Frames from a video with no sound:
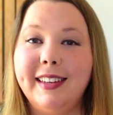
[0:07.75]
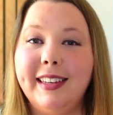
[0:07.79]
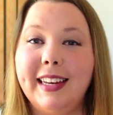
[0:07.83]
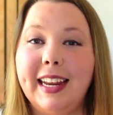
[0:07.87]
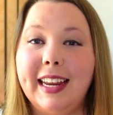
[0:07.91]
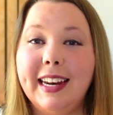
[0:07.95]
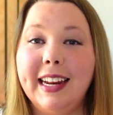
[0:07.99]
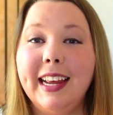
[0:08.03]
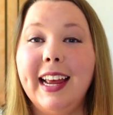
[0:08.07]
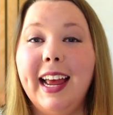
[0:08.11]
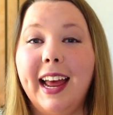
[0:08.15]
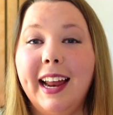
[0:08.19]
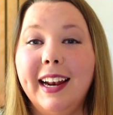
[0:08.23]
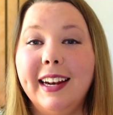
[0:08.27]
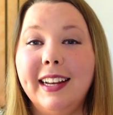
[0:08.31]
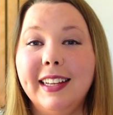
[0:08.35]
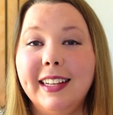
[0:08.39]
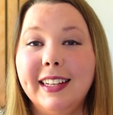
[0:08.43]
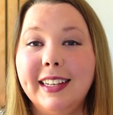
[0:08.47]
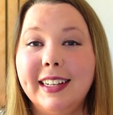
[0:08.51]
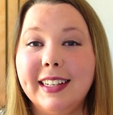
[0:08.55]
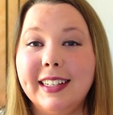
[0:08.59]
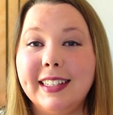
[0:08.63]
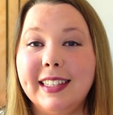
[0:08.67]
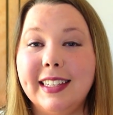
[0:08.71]
Data
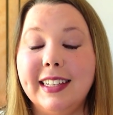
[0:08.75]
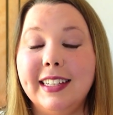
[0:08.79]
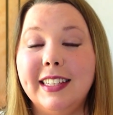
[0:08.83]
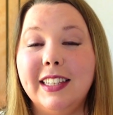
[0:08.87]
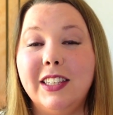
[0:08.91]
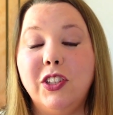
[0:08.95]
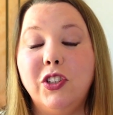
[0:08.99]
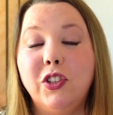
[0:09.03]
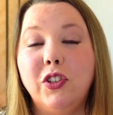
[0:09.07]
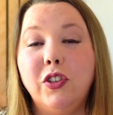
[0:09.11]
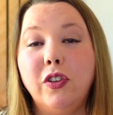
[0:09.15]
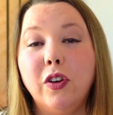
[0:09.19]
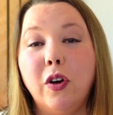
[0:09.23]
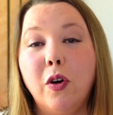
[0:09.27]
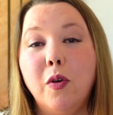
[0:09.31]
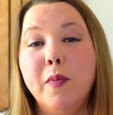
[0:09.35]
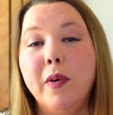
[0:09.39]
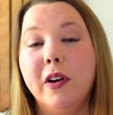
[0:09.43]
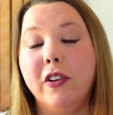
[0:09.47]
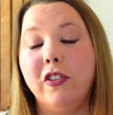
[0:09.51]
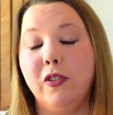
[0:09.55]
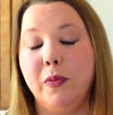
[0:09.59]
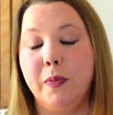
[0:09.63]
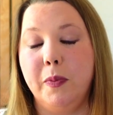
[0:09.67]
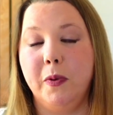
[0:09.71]
analytics is so
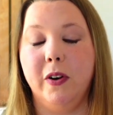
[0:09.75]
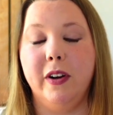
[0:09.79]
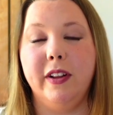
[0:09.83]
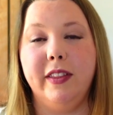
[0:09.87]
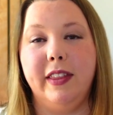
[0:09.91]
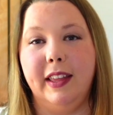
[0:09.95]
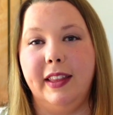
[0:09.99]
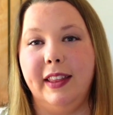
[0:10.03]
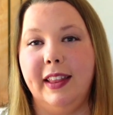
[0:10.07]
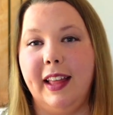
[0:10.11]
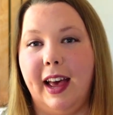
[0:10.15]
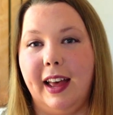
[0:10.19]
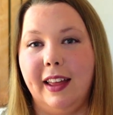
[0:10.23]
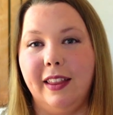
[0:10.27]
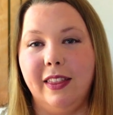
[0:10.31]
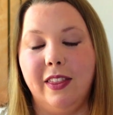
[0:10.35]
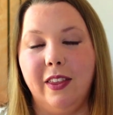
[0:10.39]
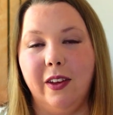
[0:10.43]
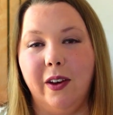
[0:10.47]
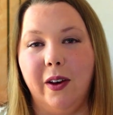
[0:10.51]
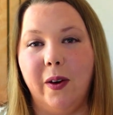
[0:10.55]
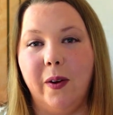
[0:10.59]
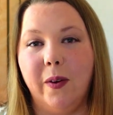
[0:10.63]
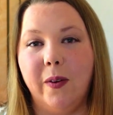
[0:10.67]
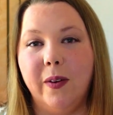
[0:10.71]
much more than that
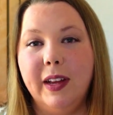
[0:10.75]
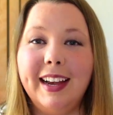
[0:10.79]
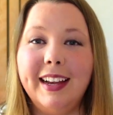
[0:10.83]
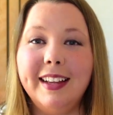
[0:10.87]
though.